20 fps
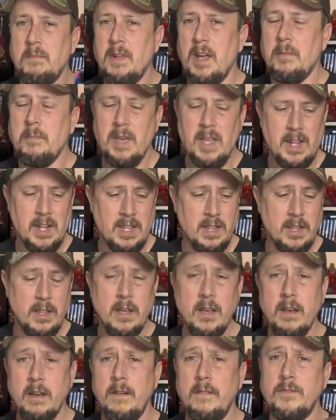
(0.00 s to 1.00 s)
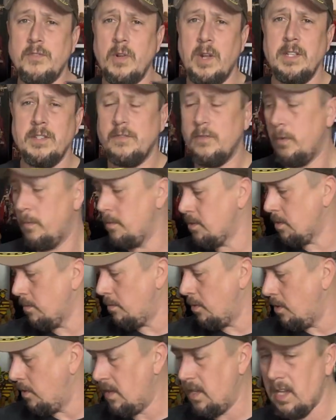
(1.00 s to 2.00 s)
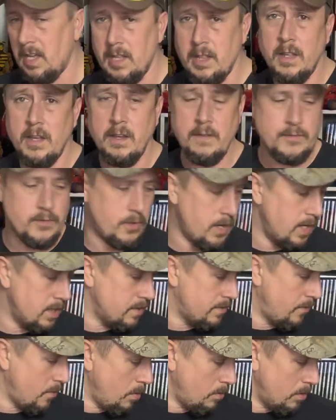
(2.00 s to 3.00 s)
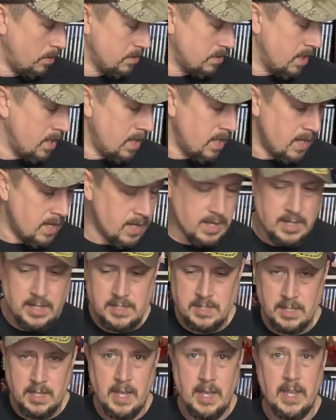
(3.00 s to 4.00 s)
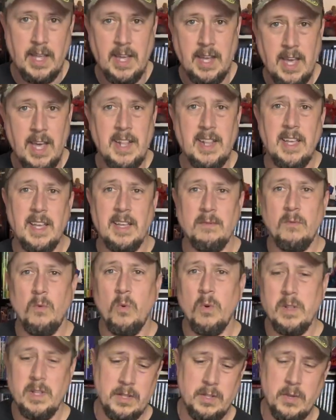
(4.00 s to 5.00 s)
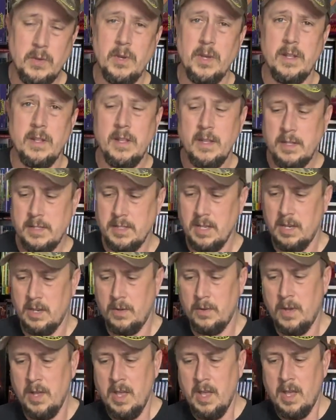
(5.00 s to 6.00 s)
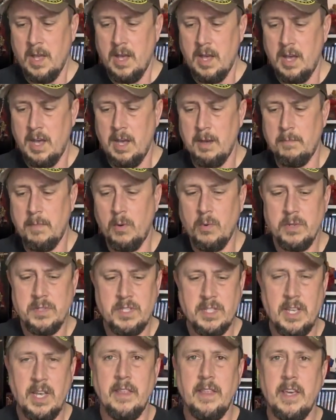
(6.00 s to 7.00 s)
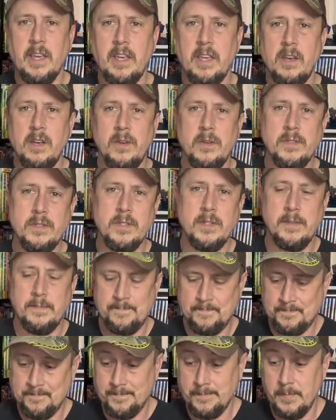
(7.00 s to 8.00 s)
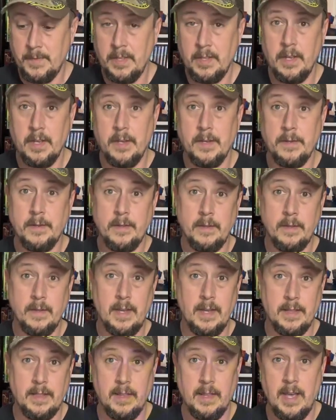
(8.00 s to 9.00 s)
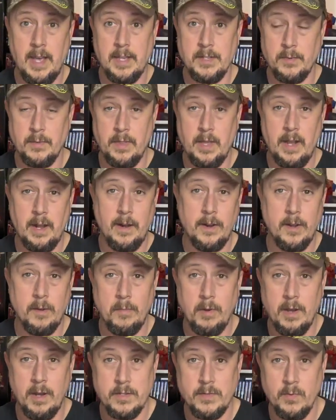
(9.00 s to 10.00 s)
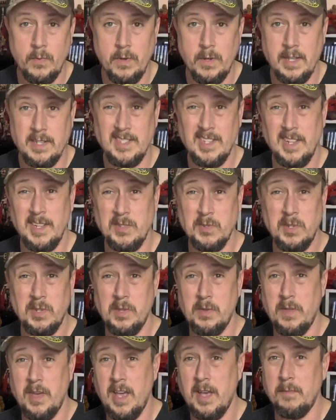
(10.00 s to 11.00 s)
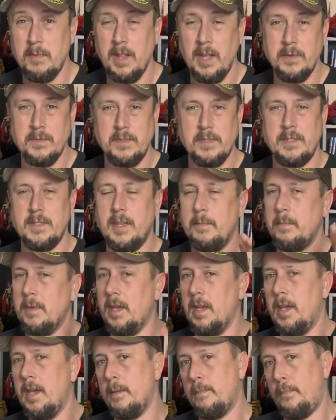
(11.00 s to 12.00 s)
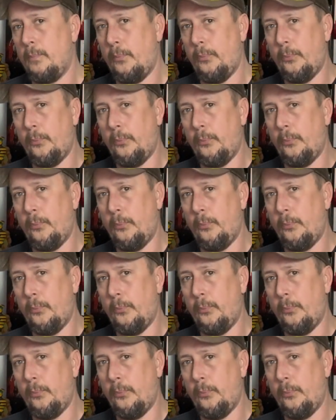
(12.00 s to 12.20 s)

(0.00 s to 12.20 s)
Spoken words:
like, man, I love Transformers, the movie. I love Transformers, and it's like I kind of want to do it. So, but we'll see how that goes. You know, like the last one, the Aerial Box one, I said I was going to do that, but I was just like, man,